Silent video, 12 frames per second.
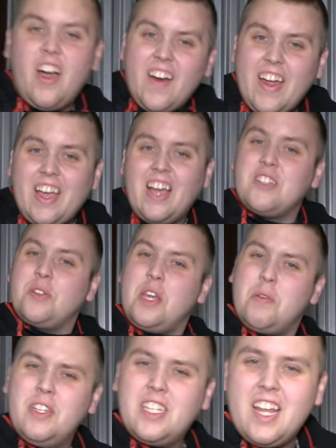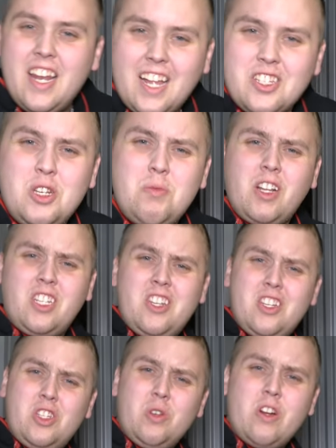Alright guys, so like we said, not too much
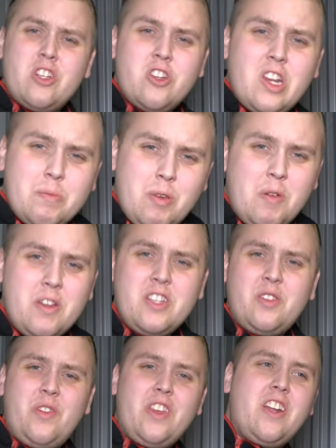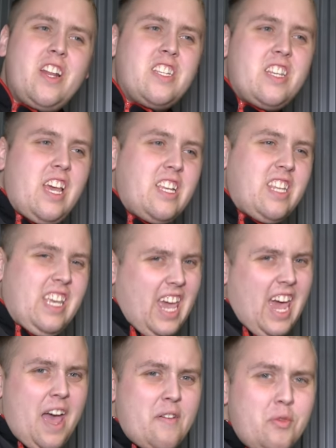in this storage unit, but we just figured it's a nice like
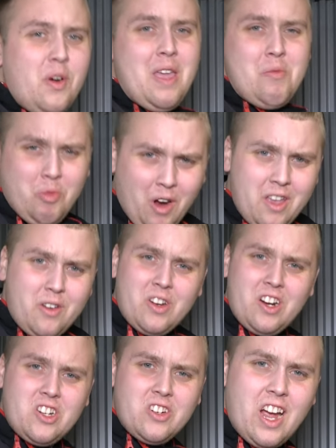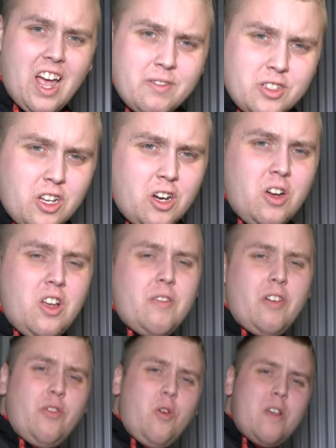halfway break on our drive, so
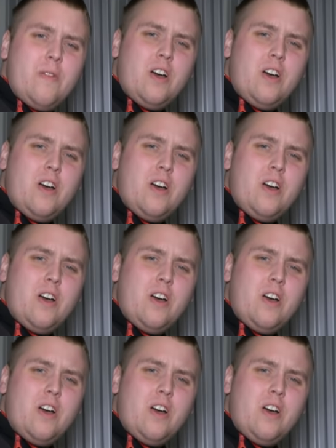for 40